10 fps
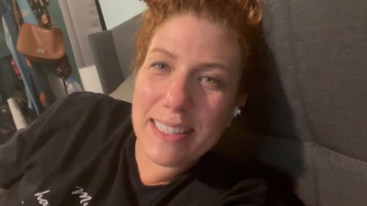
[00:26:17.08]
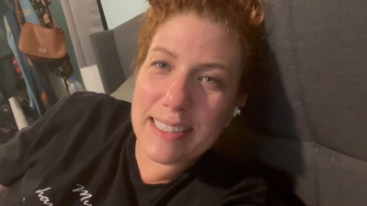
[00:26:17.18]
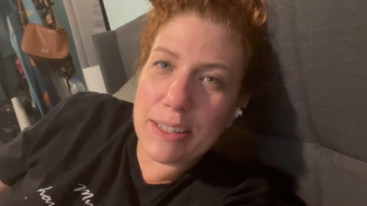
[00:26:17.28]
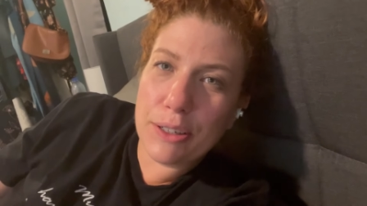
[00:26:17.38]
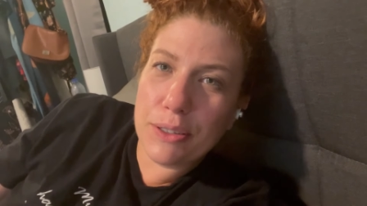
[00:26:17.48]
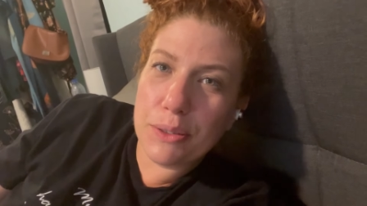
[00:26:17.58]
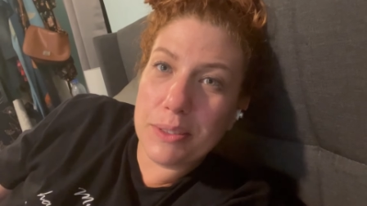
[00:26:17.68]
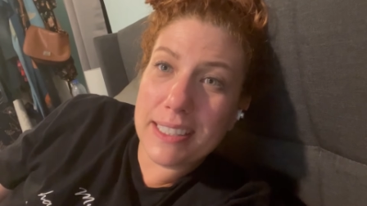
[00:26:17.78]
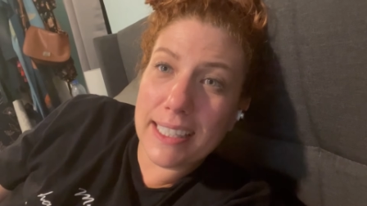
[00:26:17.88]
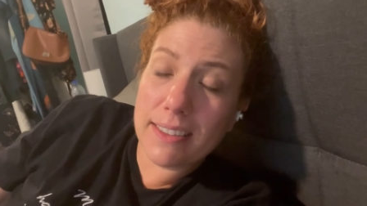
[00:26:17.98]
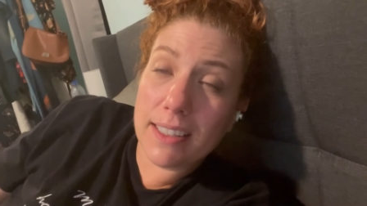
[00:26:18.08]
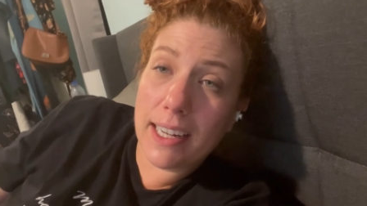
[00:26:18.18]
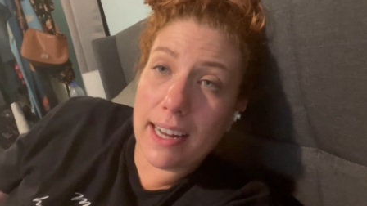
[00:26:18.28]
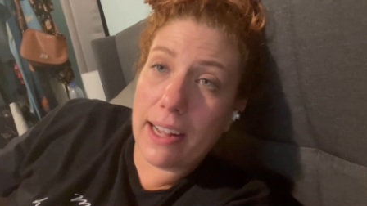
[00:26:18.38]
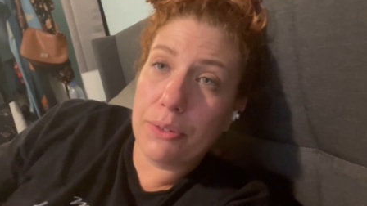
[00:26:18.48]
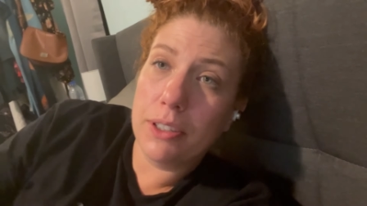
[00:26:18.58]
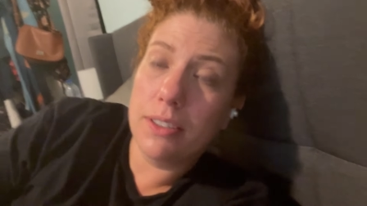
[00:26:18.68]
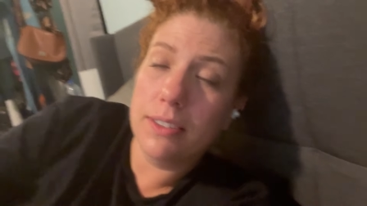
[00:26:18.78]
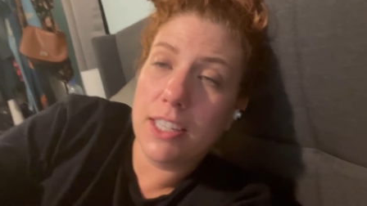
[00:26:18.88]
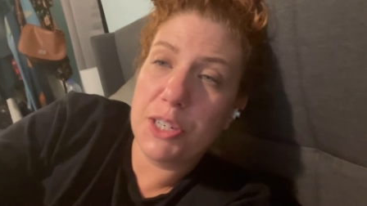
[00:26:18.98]
So we'll see. And I
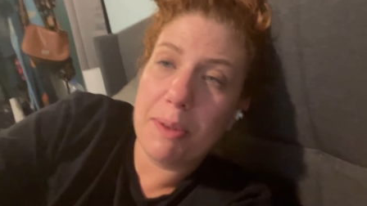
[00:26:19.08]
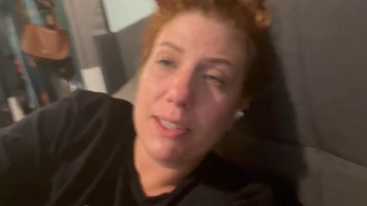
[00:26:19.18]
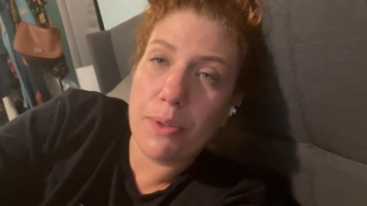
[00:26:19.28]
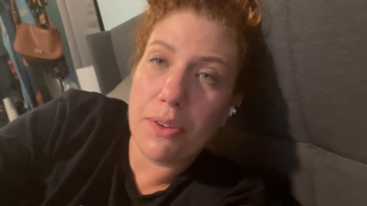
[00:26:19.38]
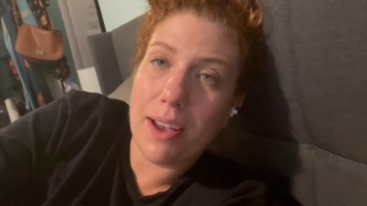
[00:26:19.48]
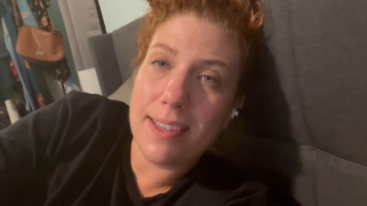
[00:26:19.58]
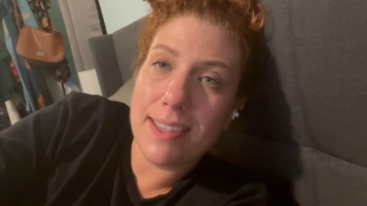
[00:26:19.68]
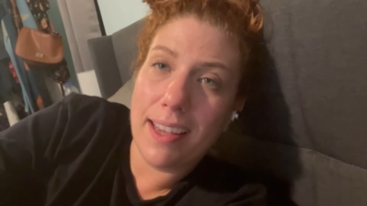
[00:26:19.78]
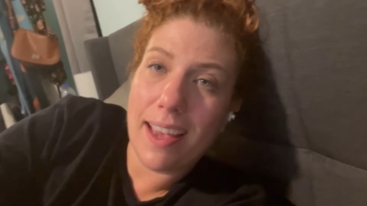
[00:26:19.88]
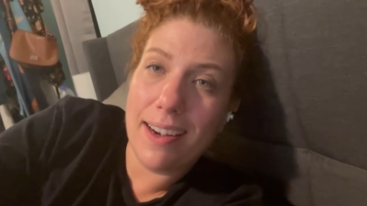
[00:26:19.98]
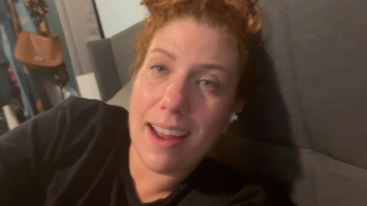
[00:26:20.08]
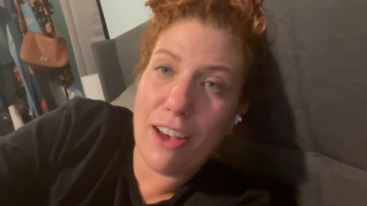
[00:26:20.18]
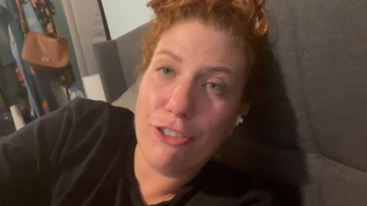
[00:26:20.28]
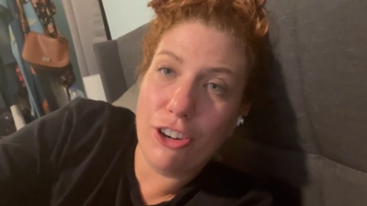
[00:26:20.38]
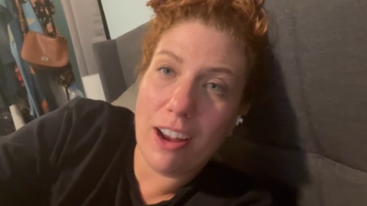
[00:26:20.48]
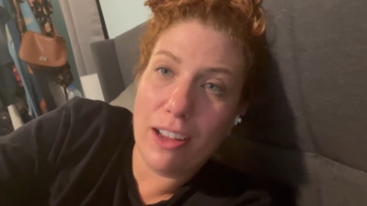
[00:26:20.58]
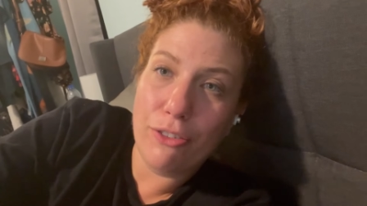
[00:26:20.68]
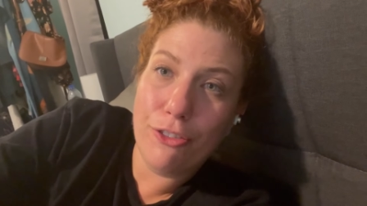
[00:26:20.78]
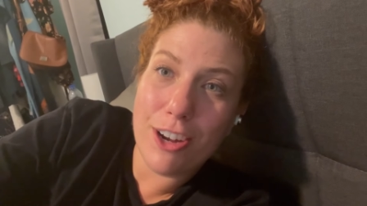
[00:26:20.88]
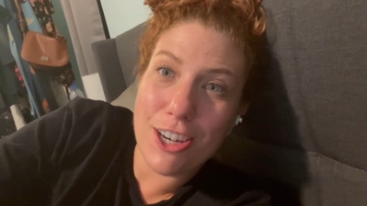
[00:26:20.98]
will touch base with you guys again after I
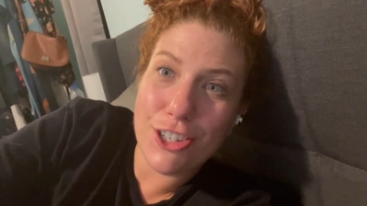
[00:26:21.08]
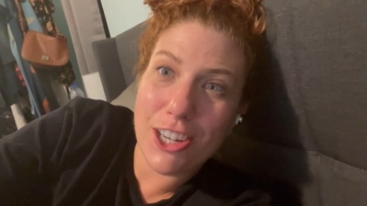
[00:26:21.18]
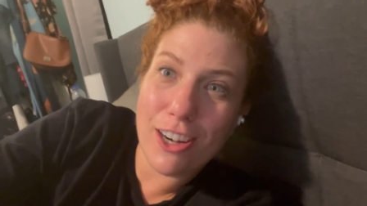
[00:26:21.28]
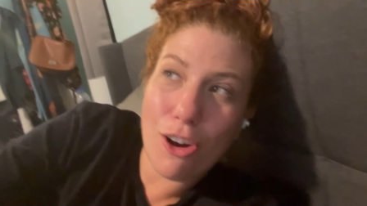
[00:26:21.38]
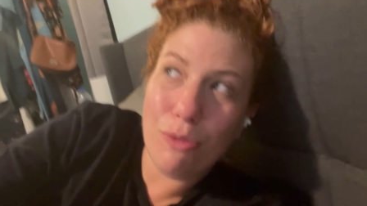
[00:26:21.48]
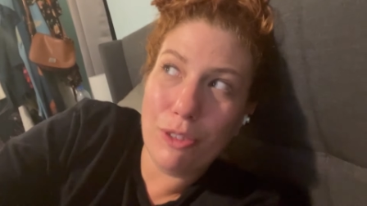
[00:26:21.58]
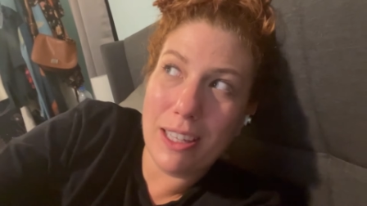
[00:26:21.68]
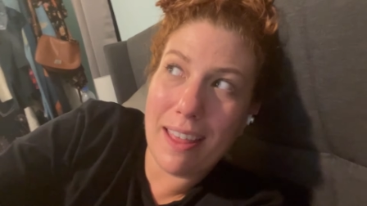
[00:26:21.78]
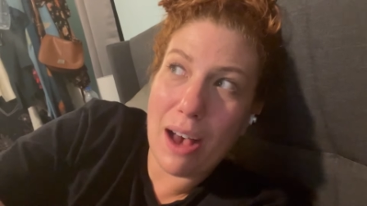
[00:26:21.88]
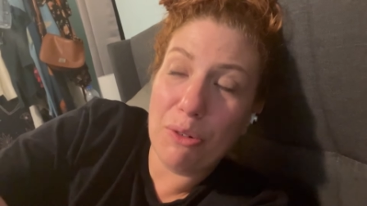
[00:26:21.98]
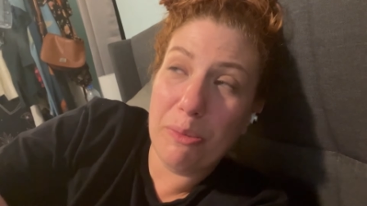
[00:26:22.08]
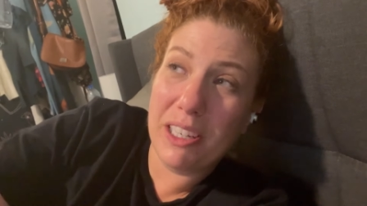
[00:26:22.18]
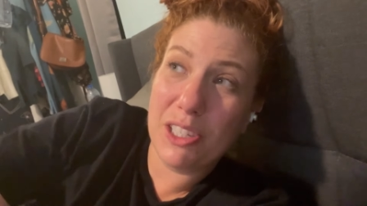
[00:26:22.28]
finish it. Hopefully that will be